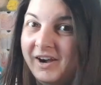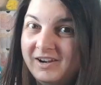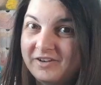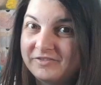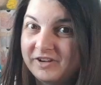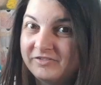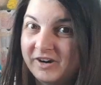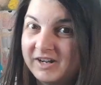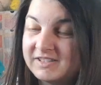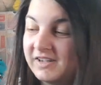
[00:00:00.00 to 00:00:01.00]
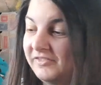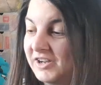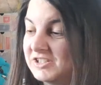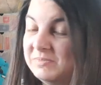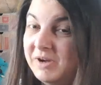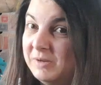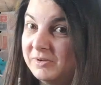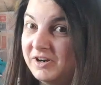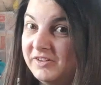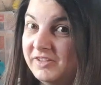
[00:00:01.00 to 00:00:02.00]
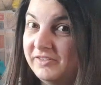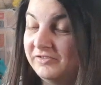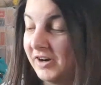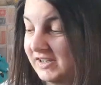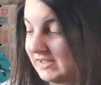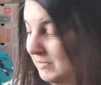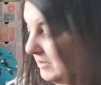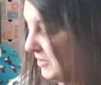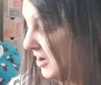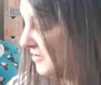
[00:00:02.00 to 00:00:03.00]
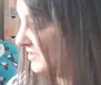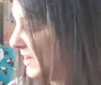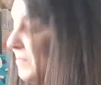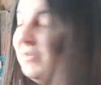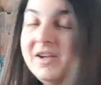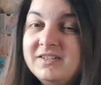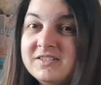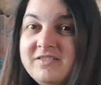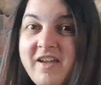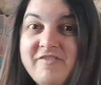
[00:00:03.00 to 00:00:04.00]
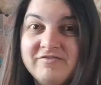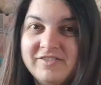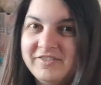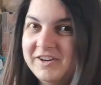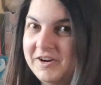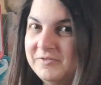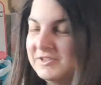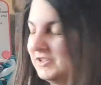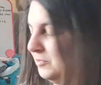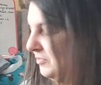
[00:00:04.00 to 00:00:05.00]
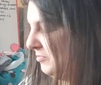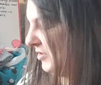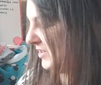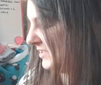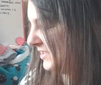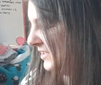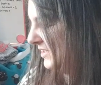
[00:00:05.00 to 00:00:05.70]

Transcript: I love that phrase. I've actually paper cut that phrase. I made my own template and everything. I was super impressed.